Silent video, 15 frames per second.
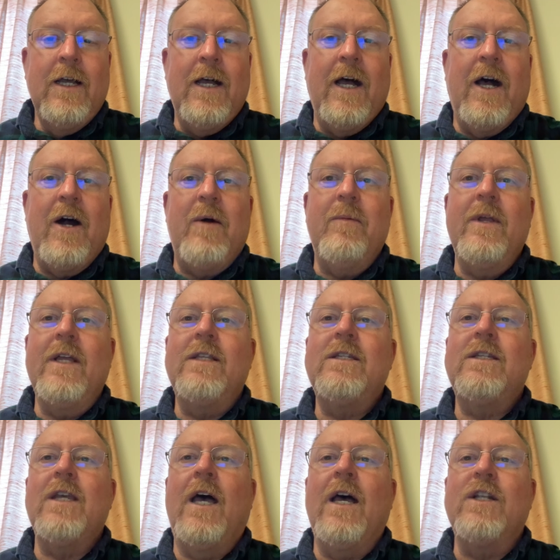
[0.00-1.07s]
Um,
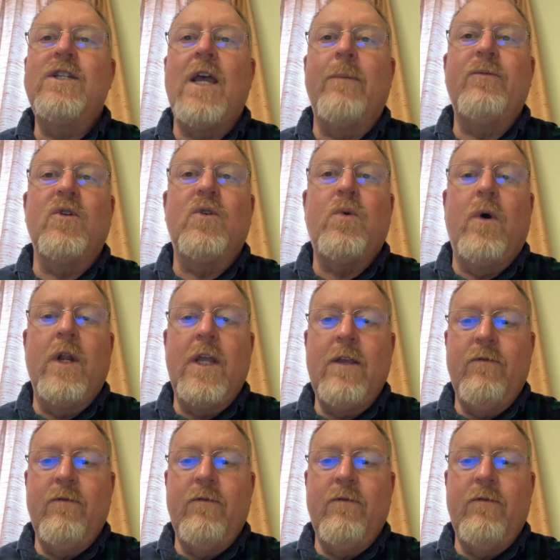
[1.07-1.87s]
it's uh, chapter 20,